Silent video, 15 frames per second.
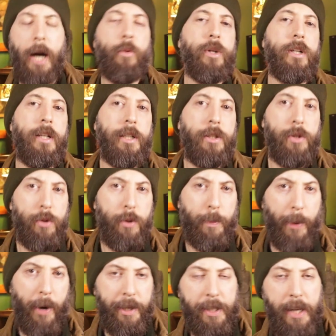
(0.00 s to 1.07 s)
I would like to
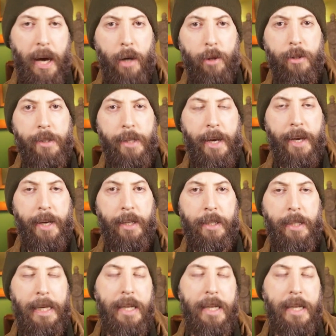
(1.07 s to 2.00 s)
point out that